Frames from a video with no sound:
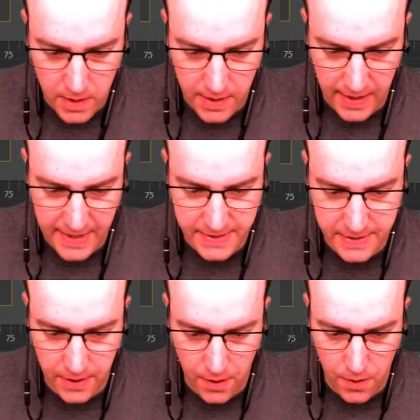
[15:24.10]
and
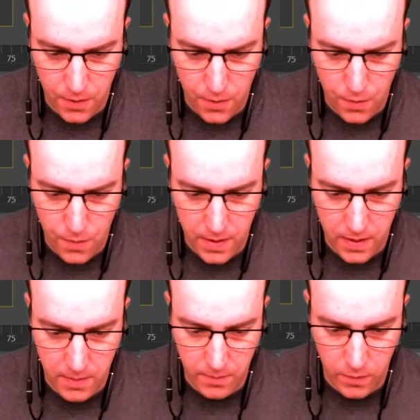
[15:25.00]
let's go.
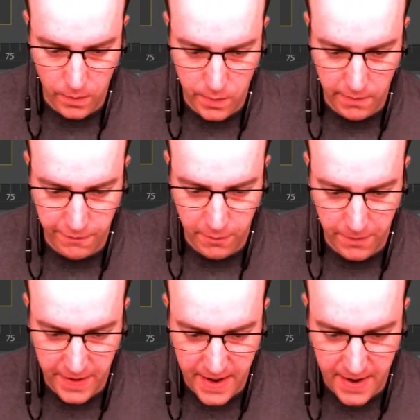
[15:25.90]
What do we want
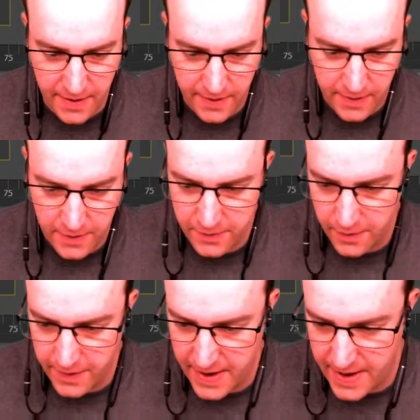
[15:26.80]
from there
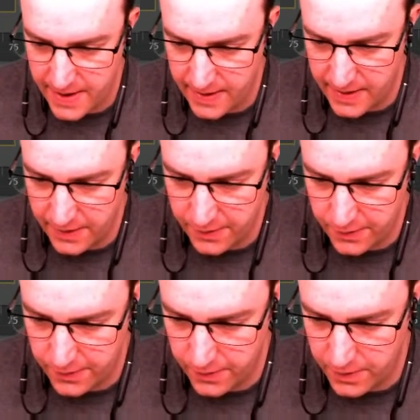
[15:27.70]
to there?
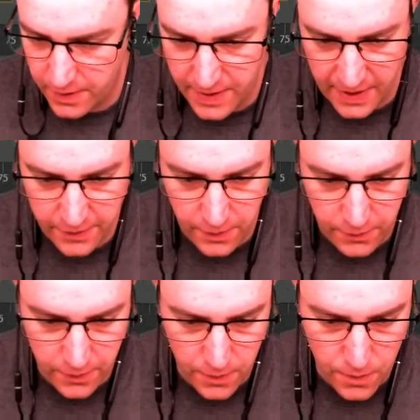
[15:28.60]
Let's connect
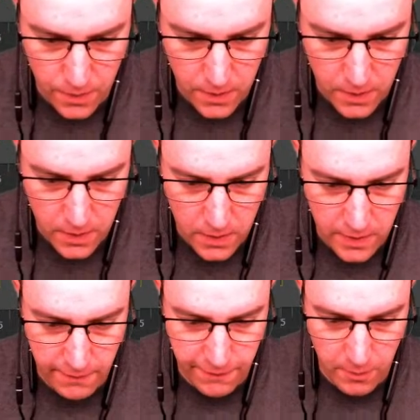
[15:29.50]
you two.
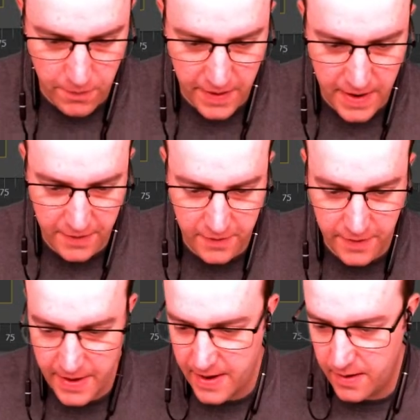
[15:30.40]
Then from there
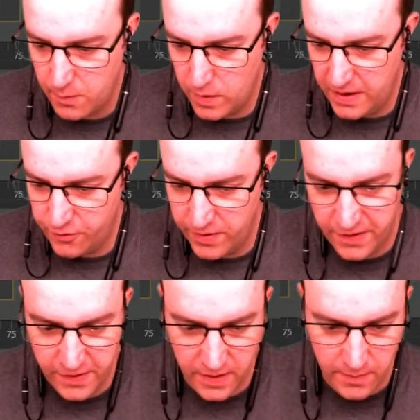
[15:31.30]
to there, and we're
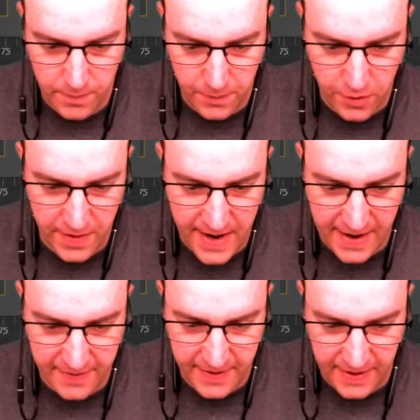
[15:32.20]
literally just going to
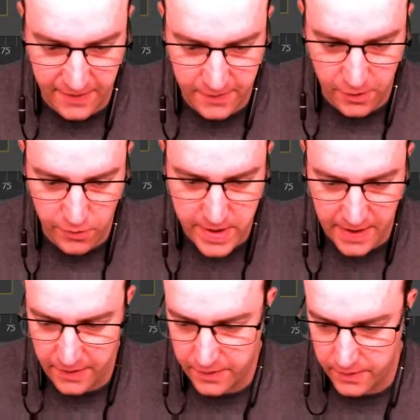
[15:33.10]
connect these to
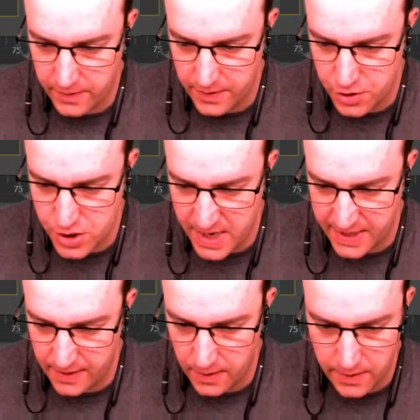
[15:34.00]
create a
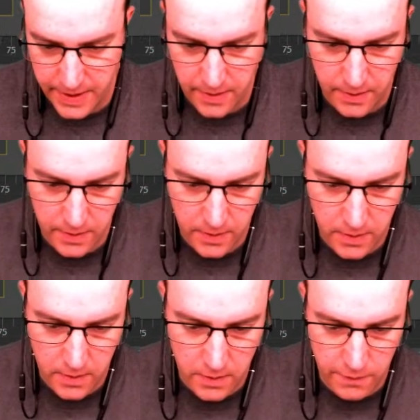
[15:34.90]
jagged line
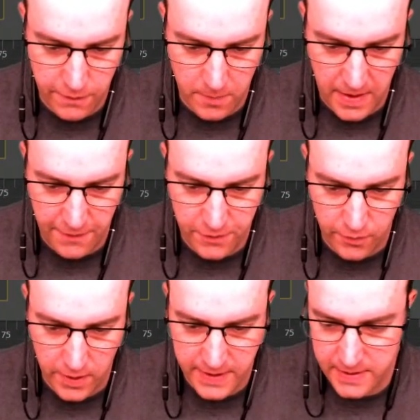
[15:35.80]
from left
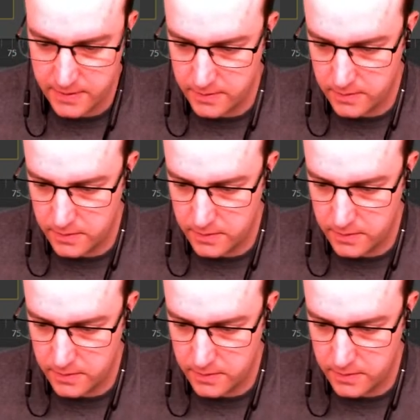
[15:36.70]
to right.